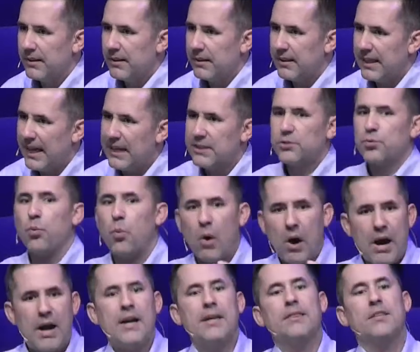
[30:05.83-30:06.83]
That's
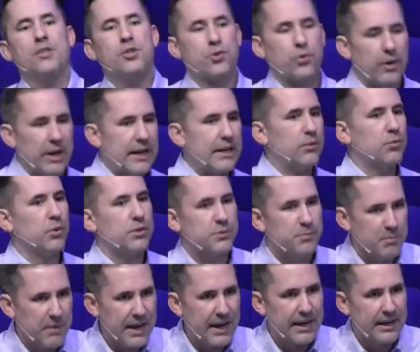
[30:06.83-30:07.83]
why the trade was
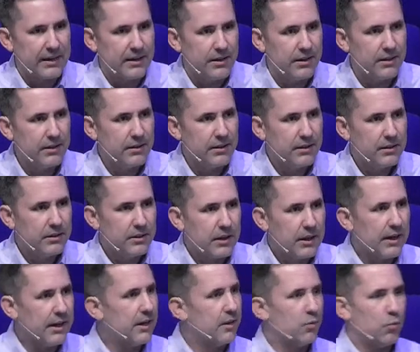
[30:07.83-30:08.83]
made.
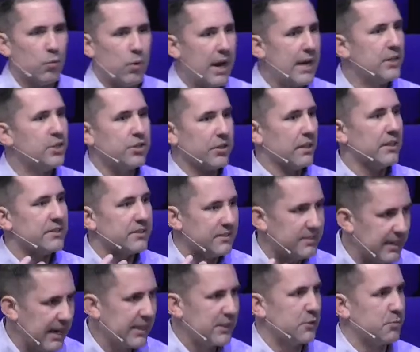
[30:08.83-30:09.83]
Rachel is
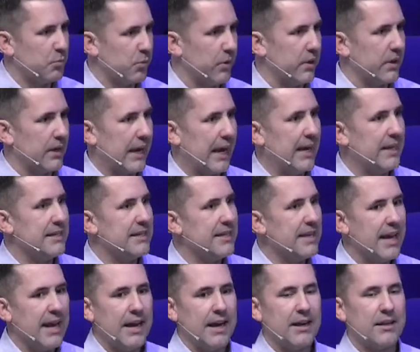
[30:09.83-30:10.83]
desperate, and
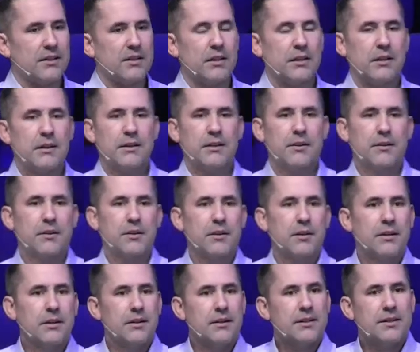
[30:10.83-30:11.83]
yet
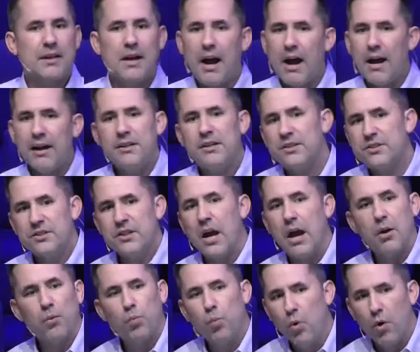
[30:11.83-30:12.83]
God does
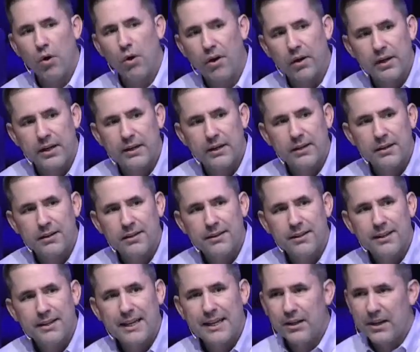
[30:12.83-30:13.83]
not work
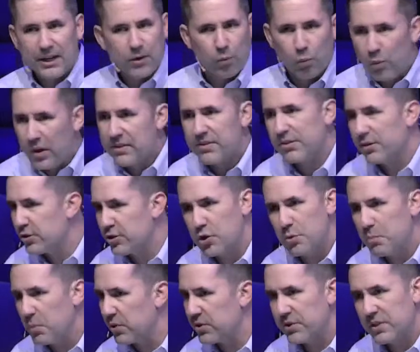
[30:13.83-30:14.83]
with the
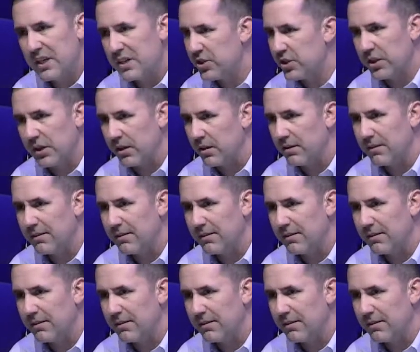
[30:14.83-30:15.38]
superstition.